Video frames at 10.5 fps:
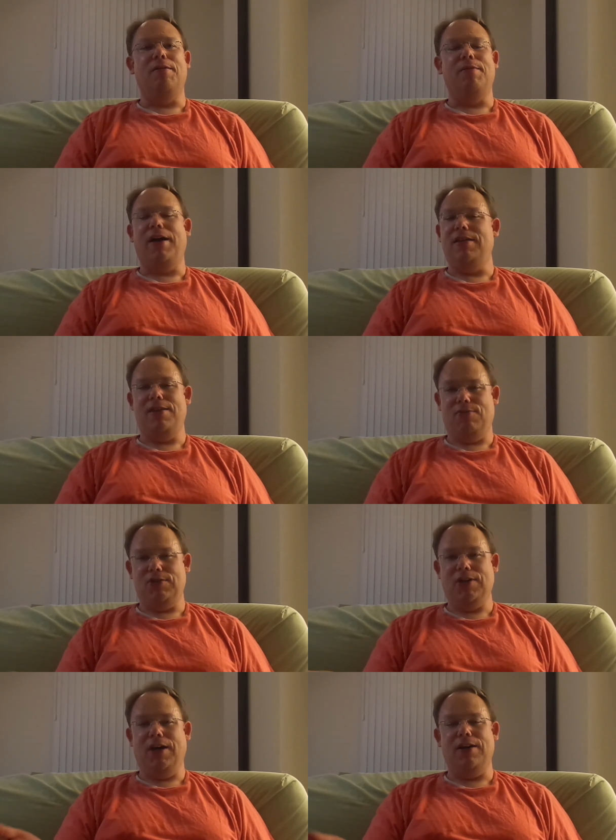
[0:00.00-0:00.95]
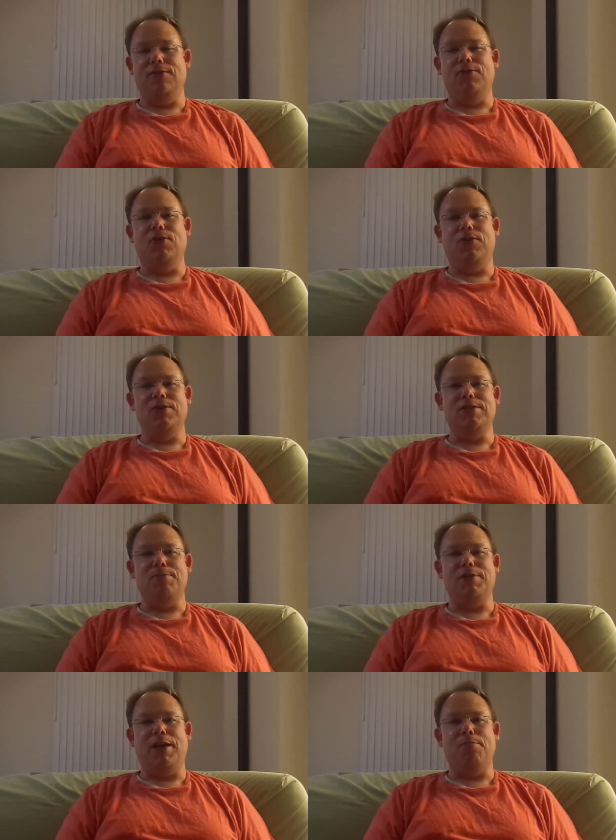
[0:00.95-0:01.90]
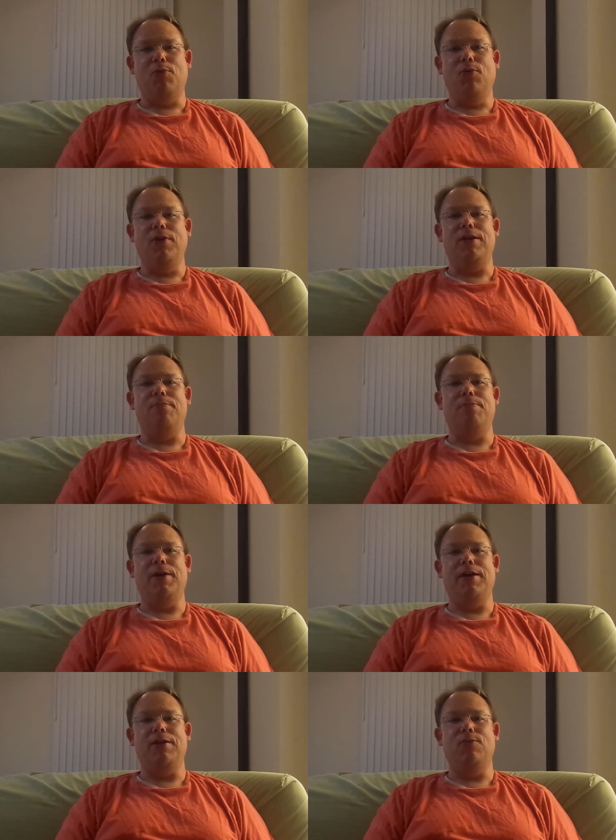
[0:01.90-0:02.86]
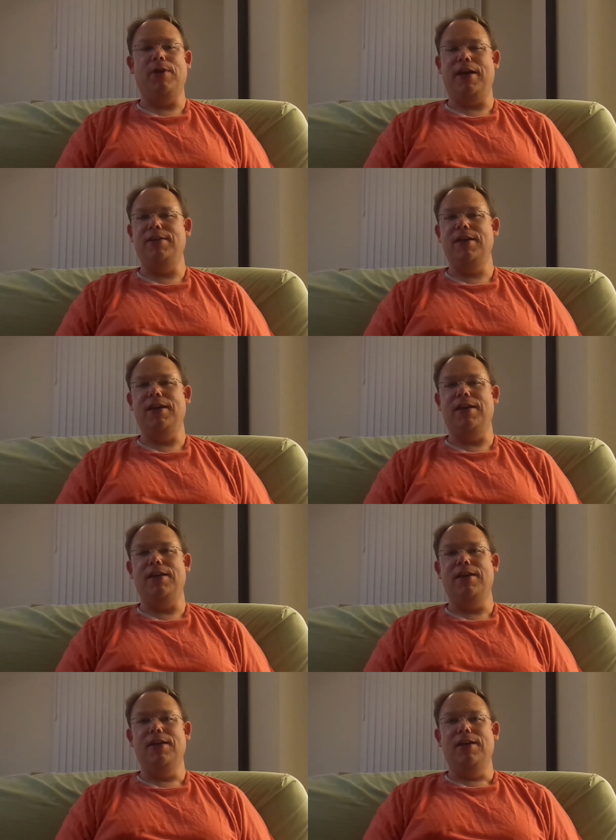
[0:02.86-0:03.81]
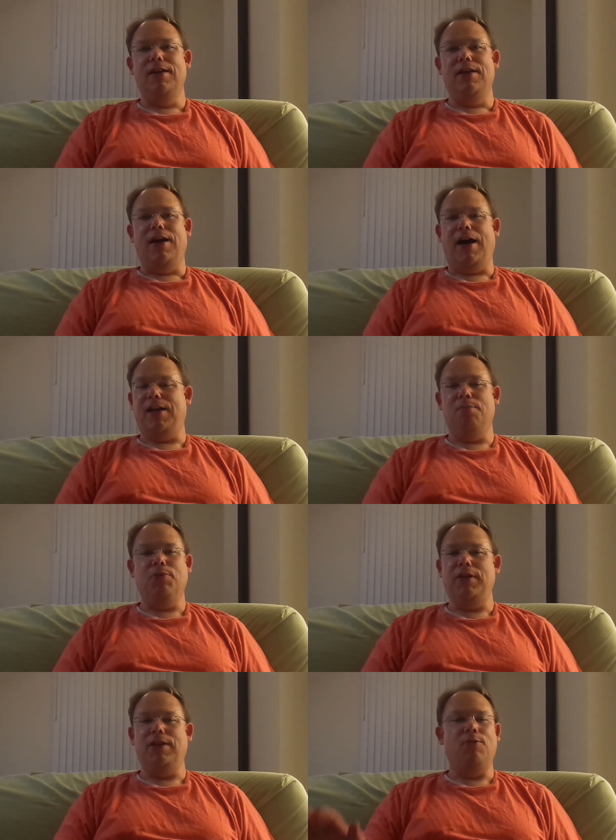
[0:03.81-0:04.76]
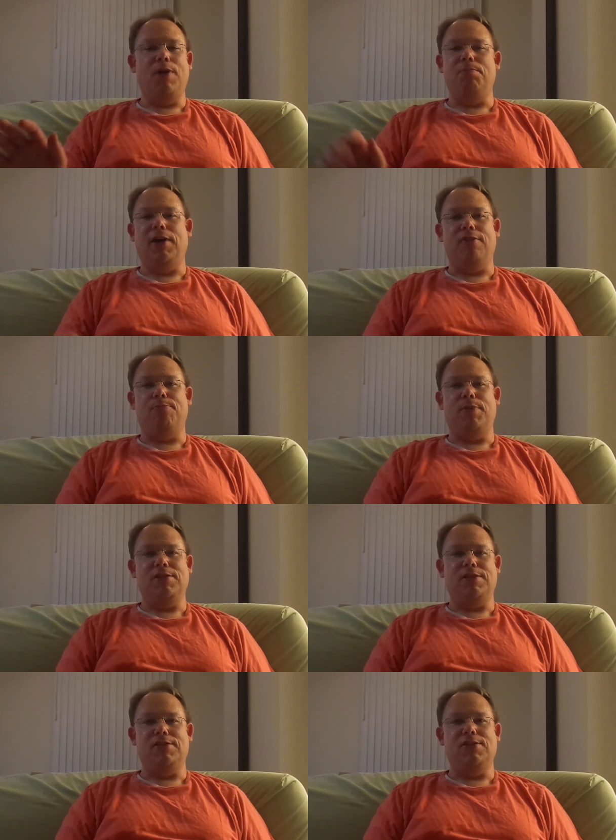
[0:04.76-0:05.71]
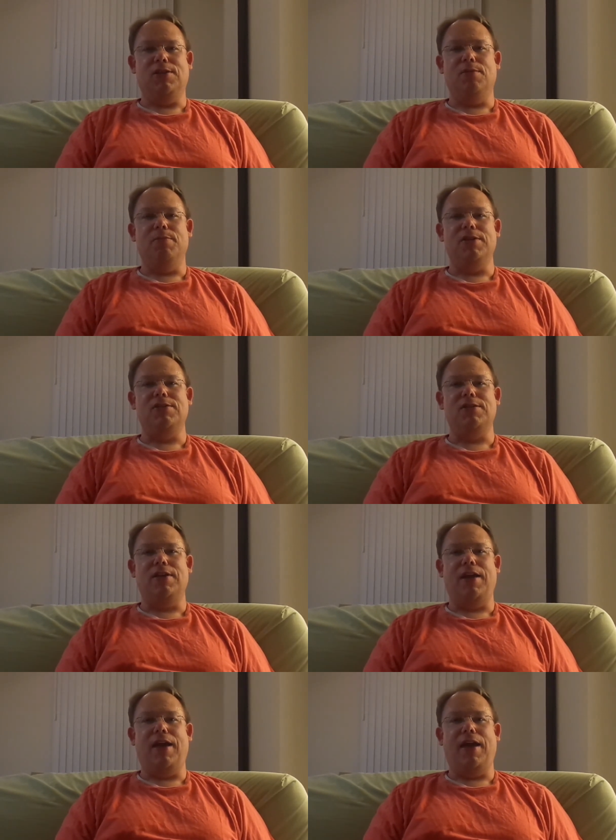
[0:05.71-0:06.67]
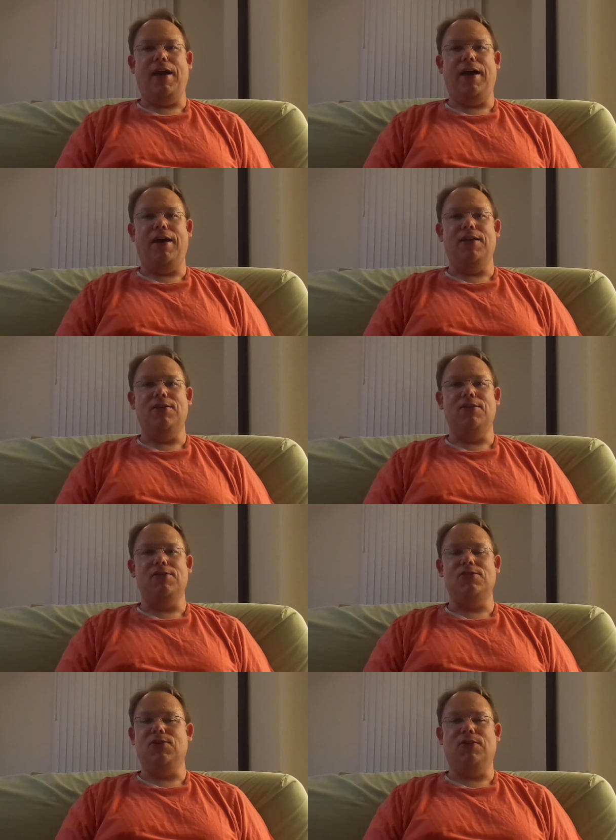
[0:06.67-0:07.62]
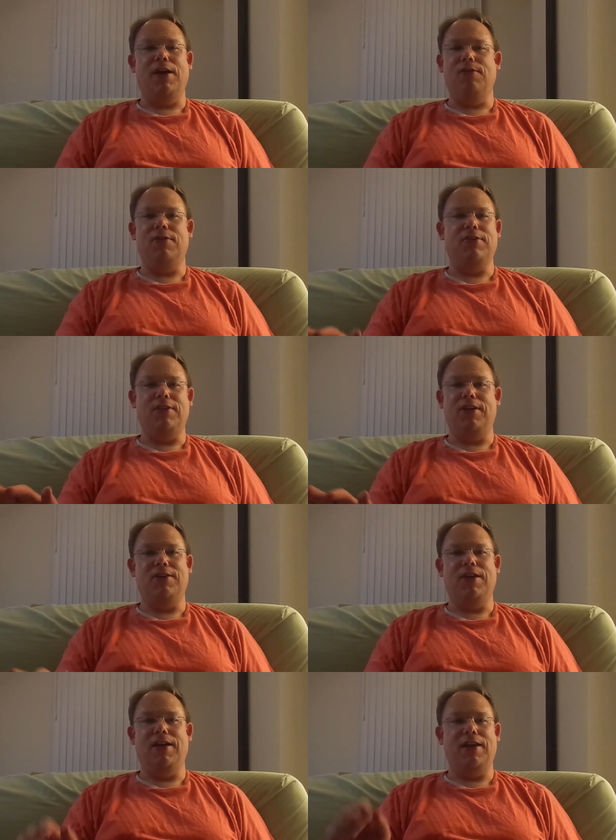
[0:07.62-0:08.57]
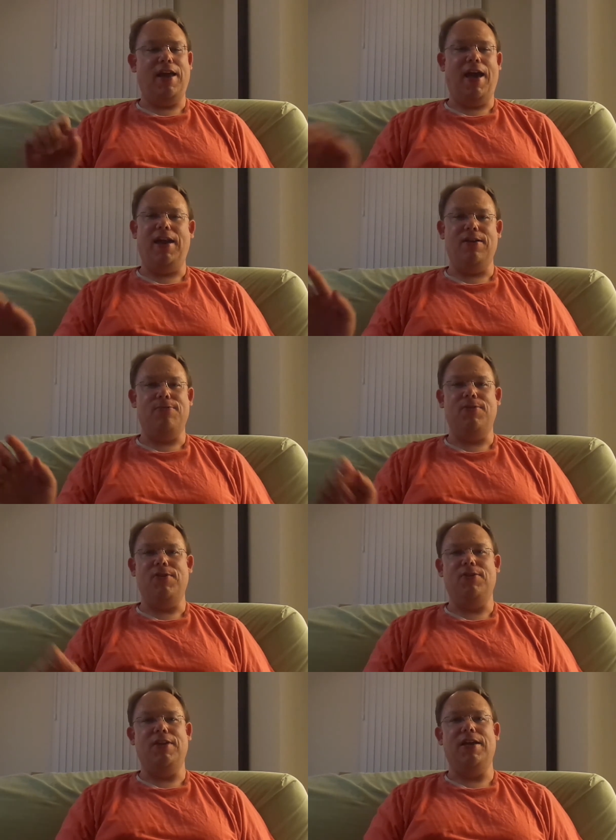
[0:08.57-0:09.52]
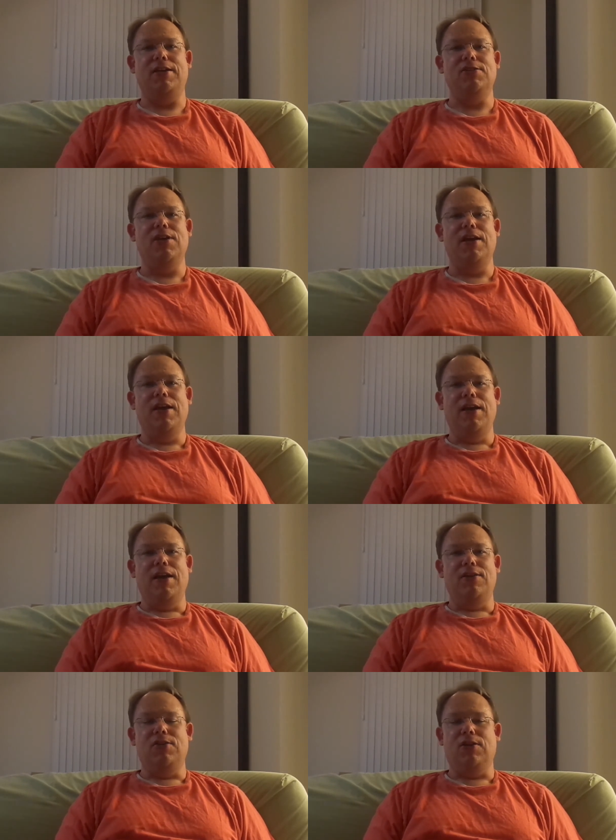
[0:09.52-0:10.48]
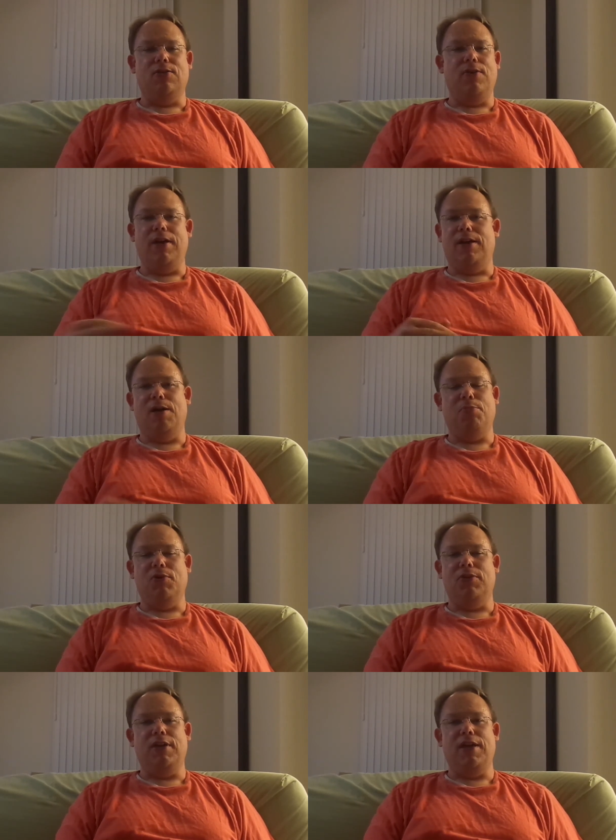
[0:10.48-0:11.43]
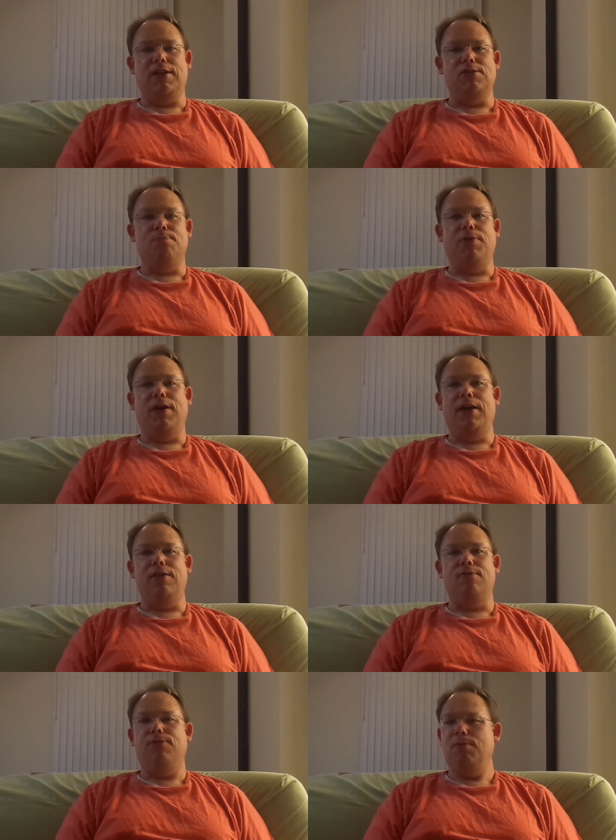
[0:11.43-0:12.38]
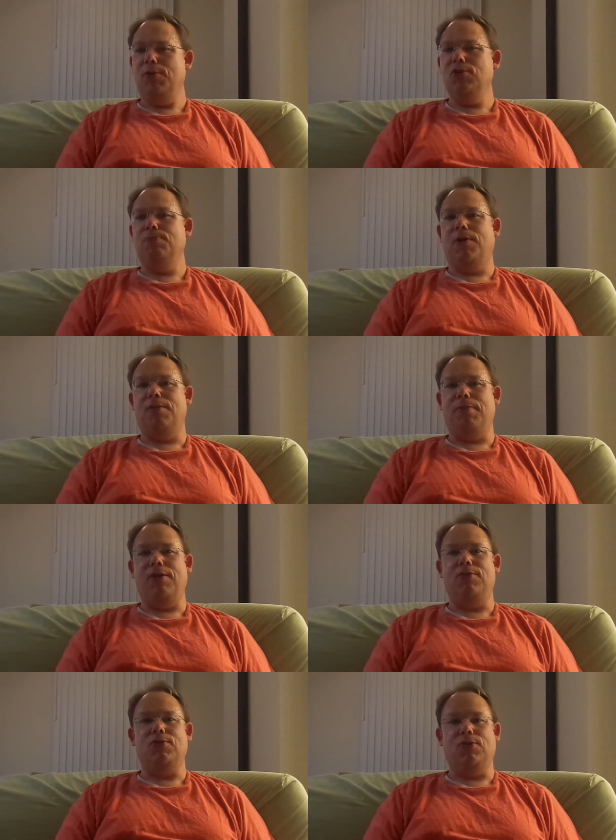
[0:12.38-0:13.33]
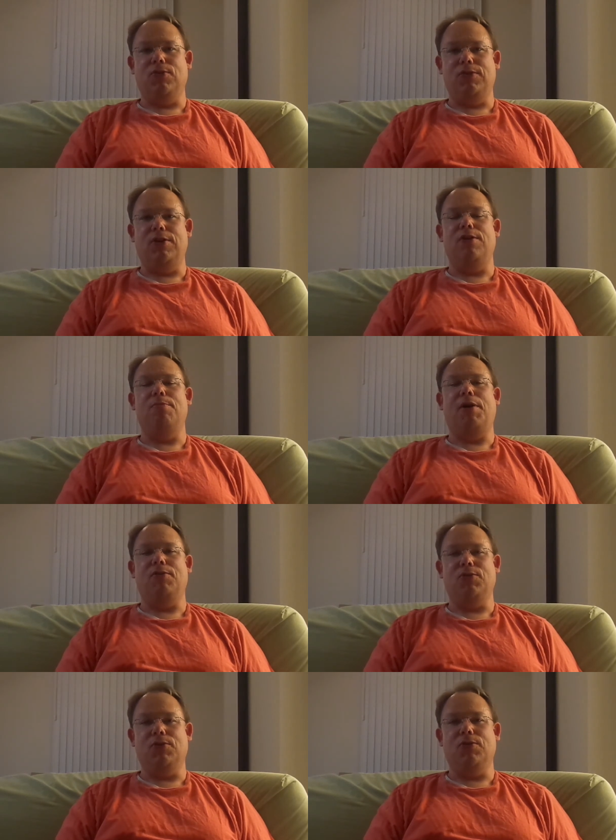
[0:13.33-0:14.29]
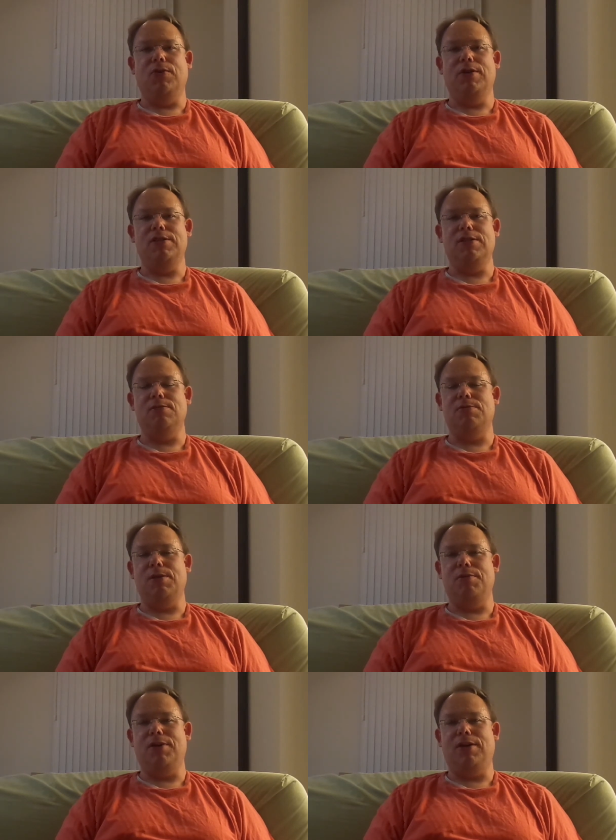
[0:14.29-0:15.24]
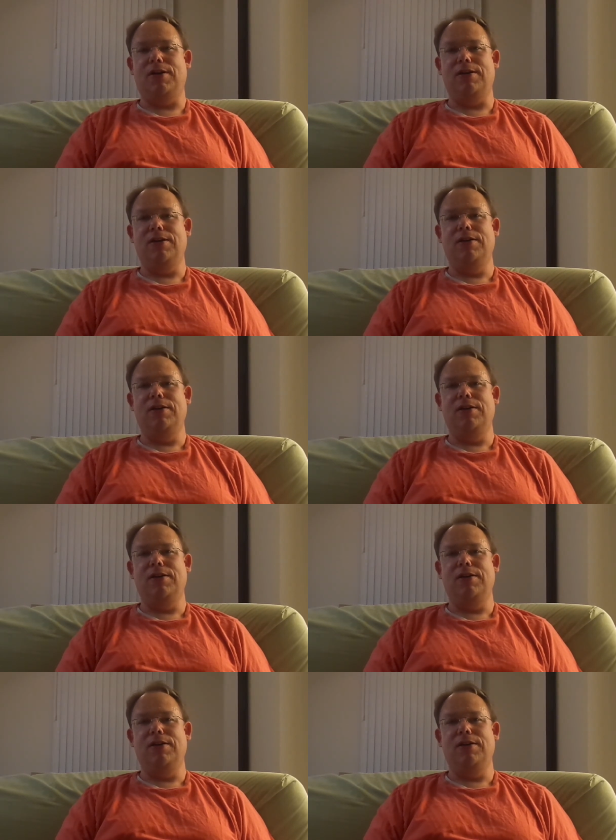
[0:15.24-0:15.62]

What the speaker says: I had never taught it, of course, up to that point, but when I did, I completely ripped off Benson's syllabus and stole everything he did, added a few things, took away a couple of things, but for the most part, my rhetorical theory, my rhetorical criticism seminar